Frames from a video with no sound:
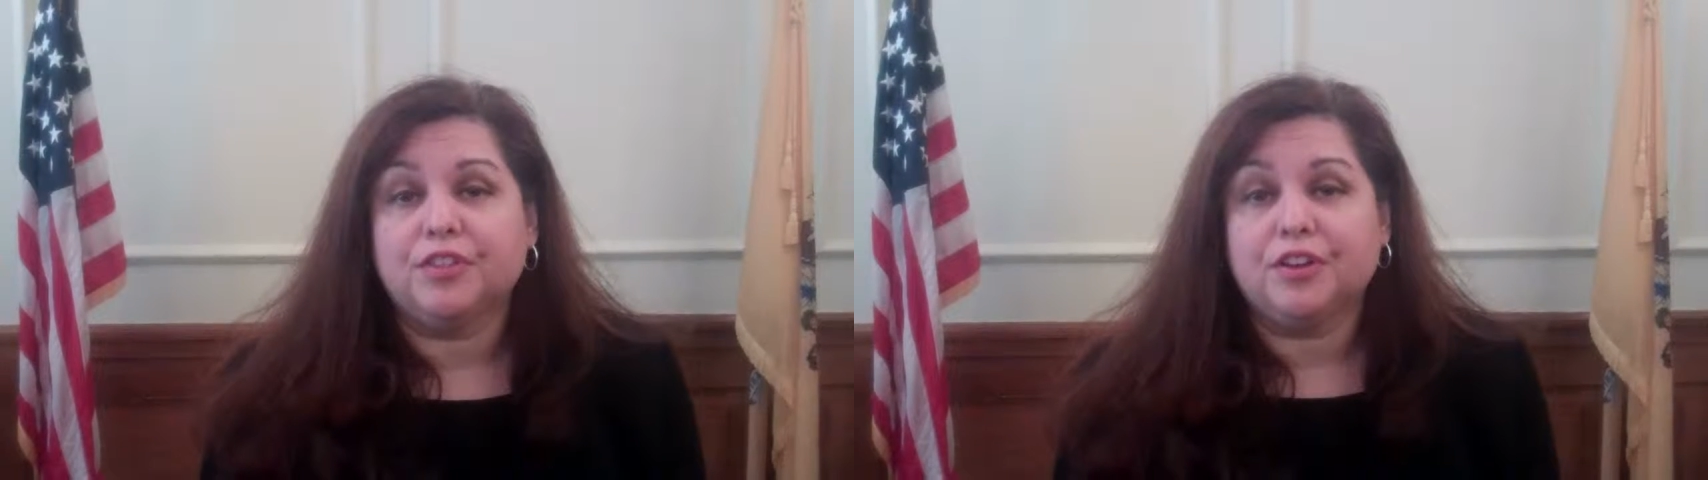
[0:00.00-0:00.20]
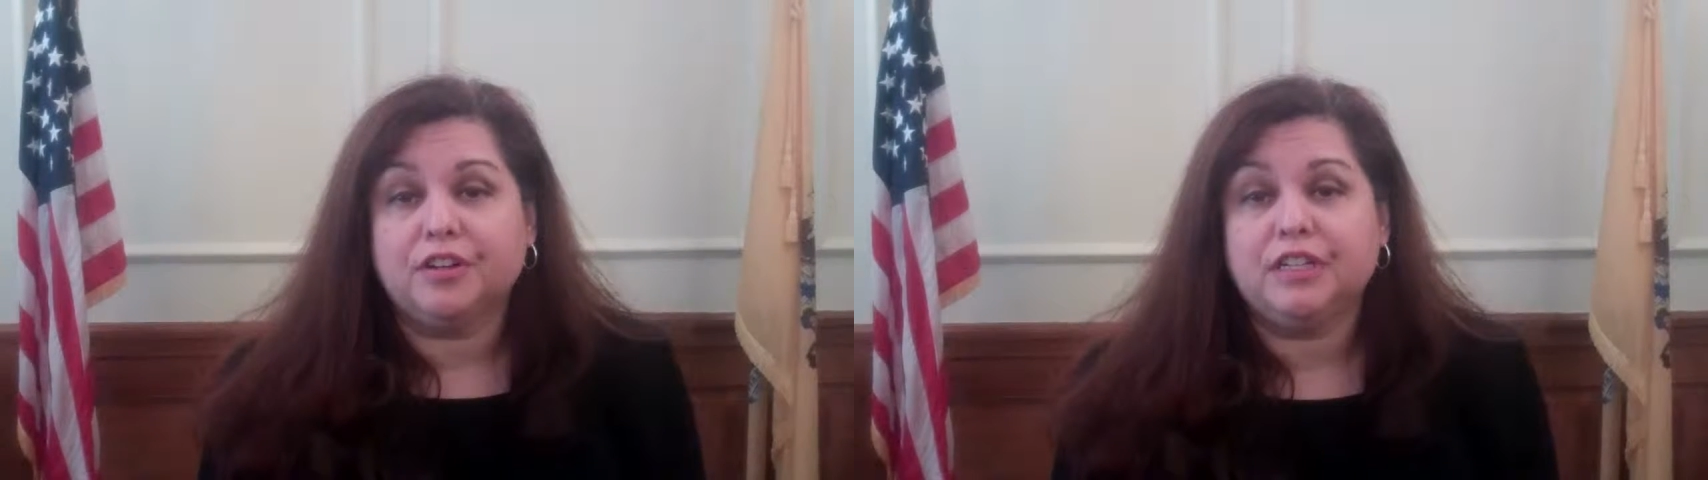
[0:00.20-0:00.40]

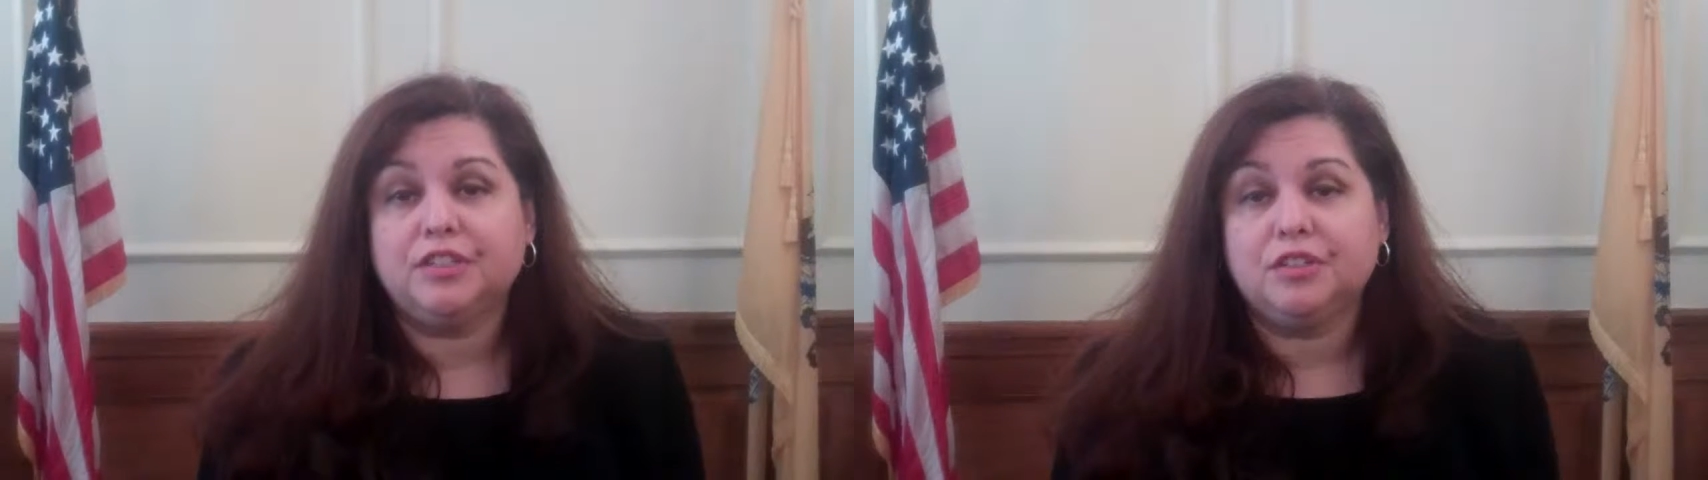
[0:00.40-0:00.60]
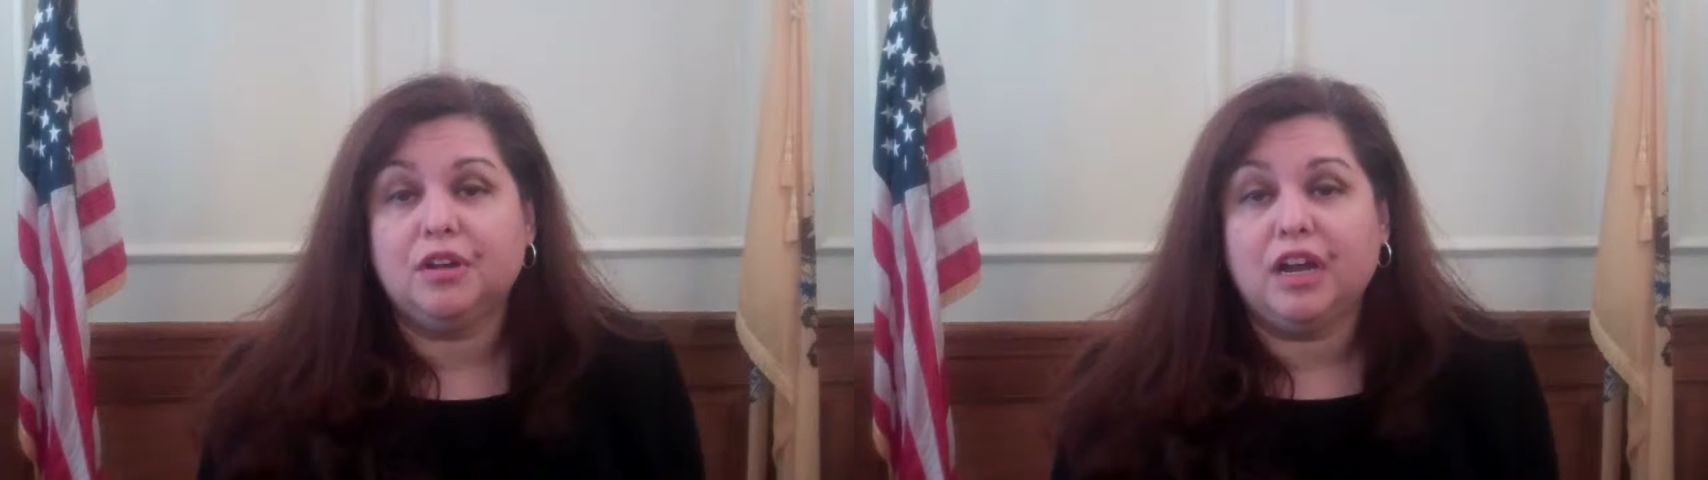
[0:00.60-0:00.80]

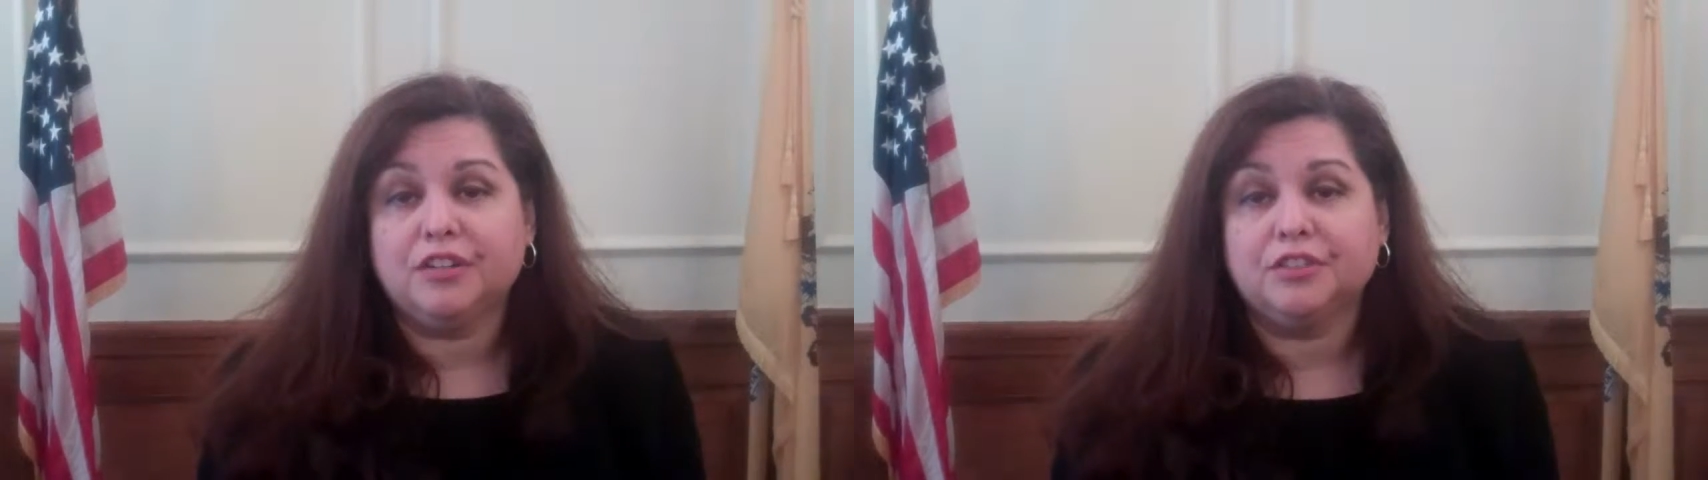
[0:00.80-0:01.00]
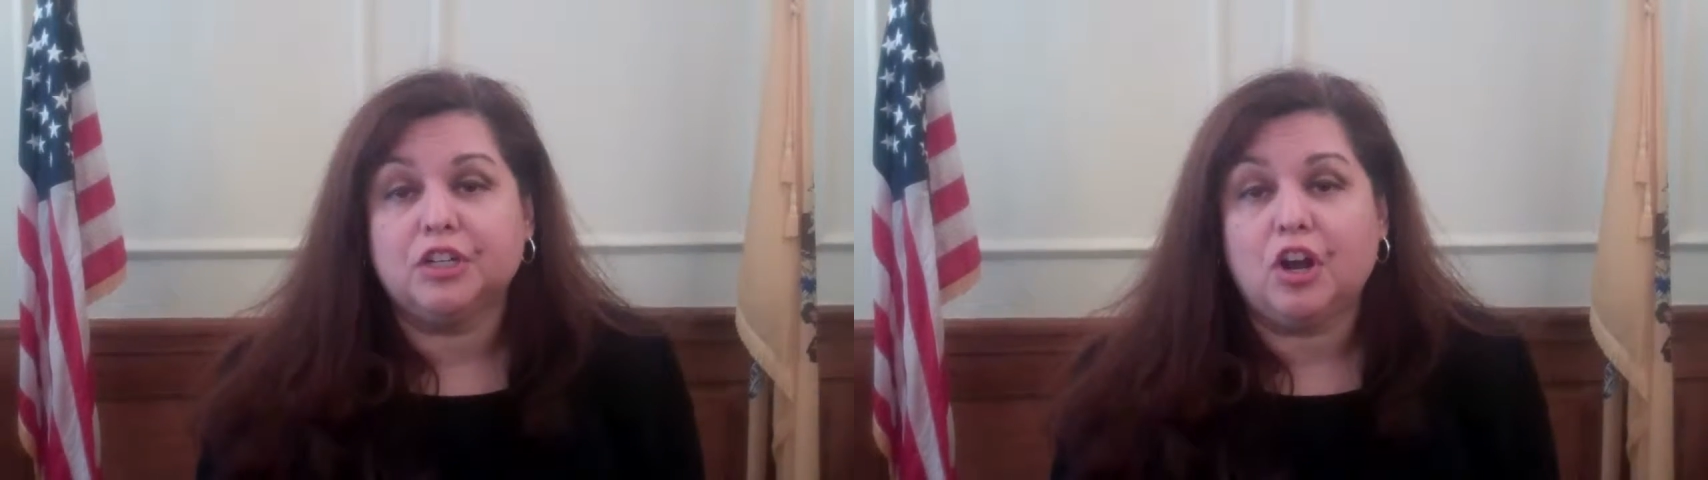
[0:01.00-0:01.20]

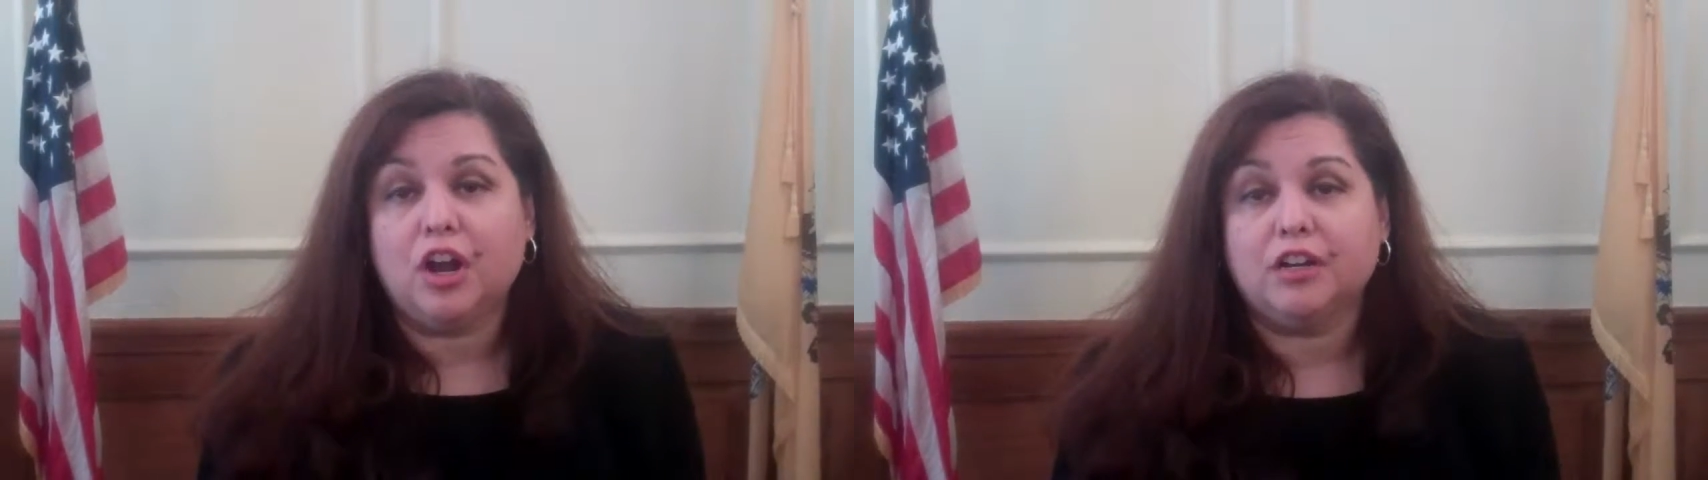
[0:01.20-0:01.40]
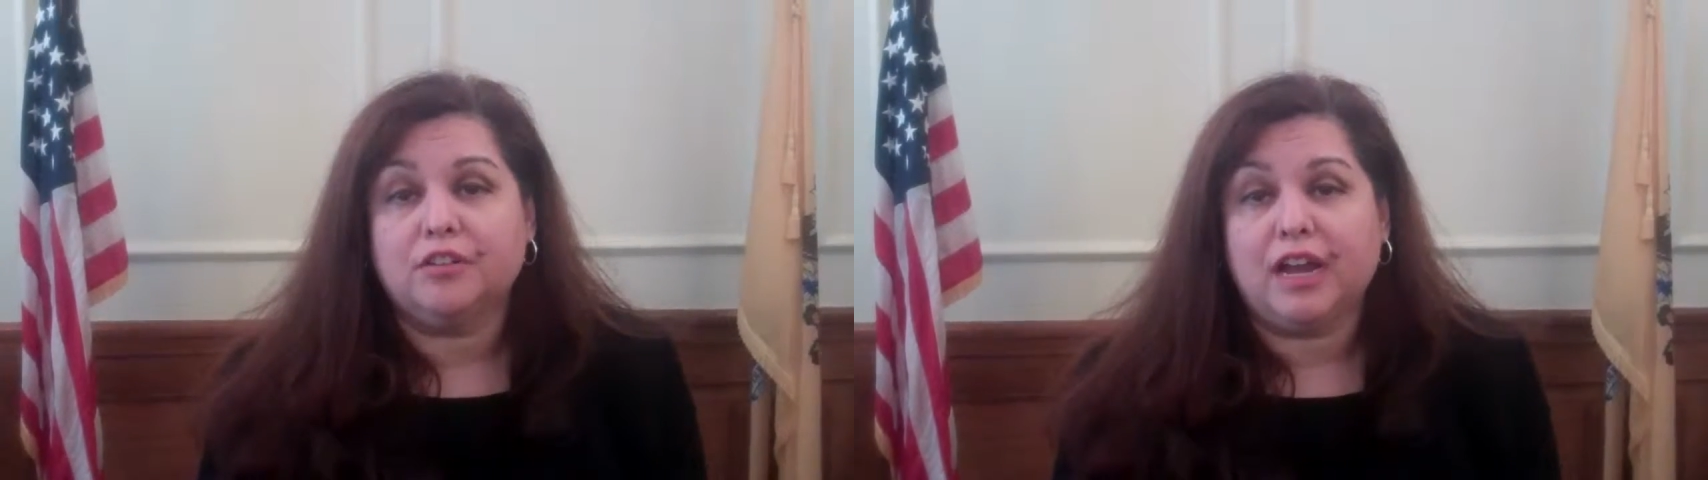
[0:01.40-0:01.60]
3,200
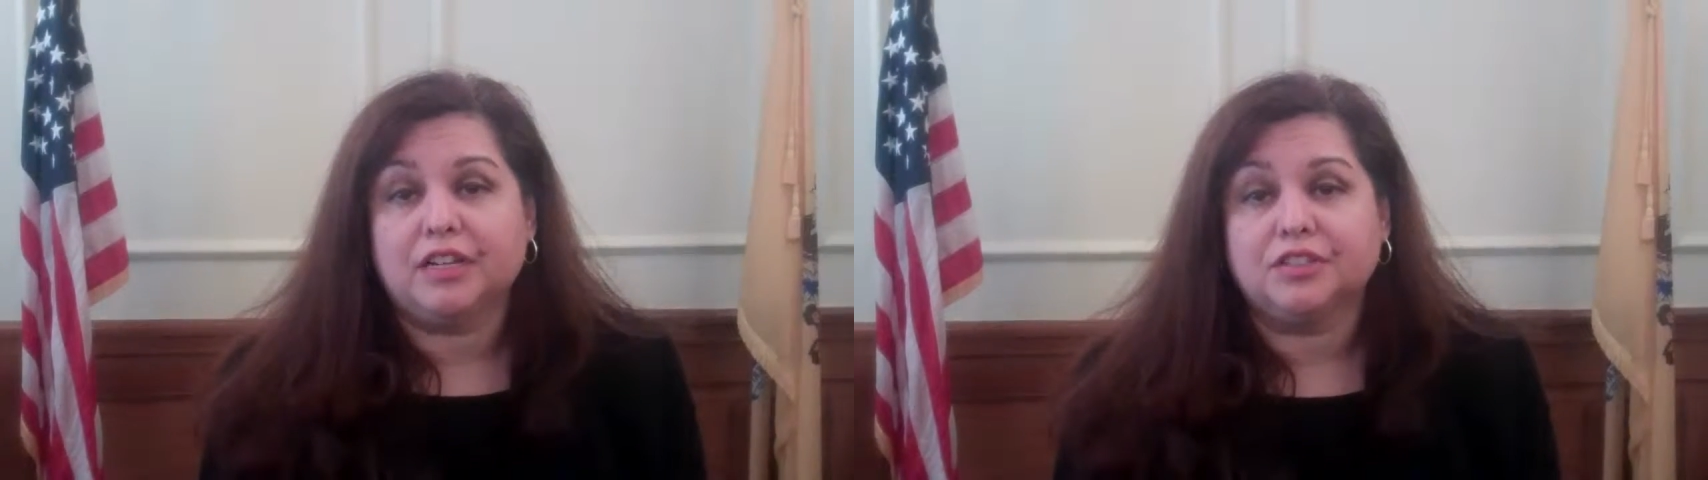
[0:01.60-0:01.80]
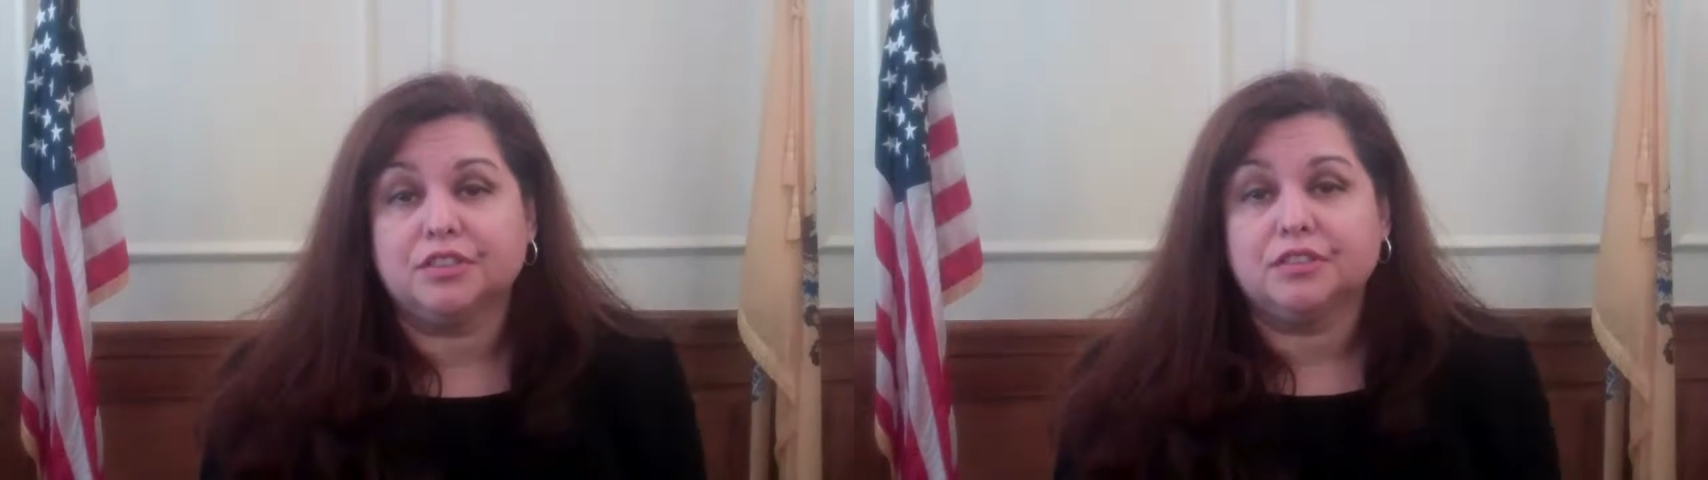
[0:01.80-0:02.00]
car
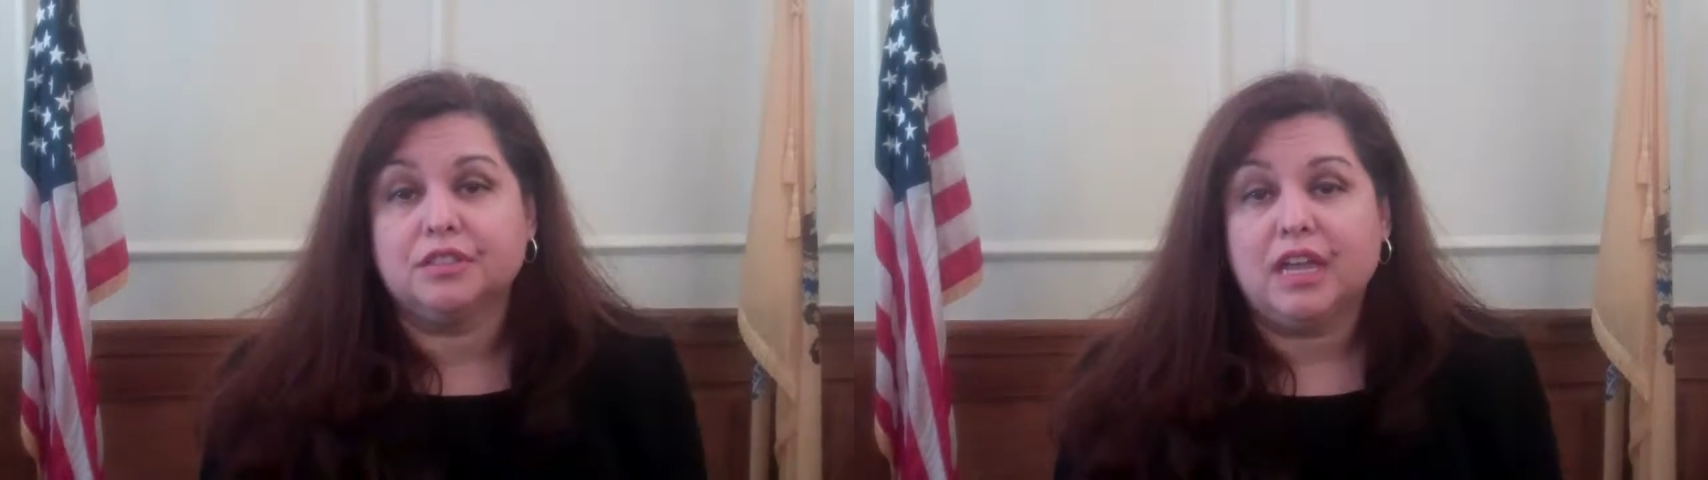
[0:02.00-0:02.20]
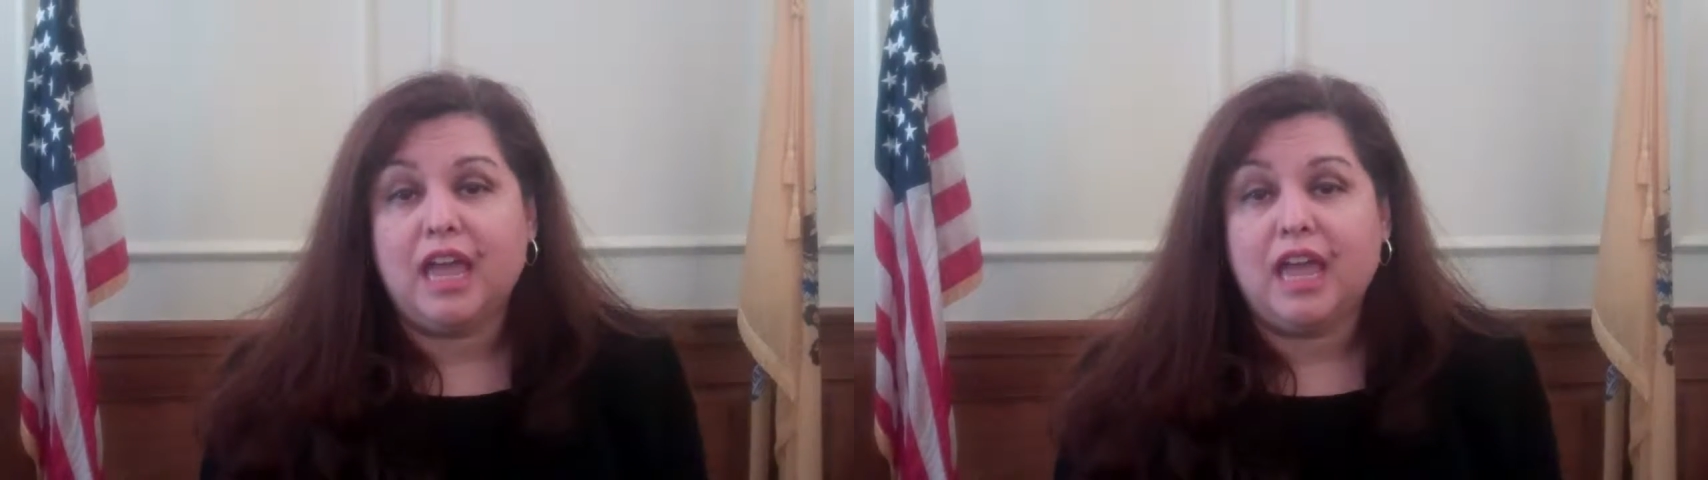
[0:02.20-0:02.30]
crashes,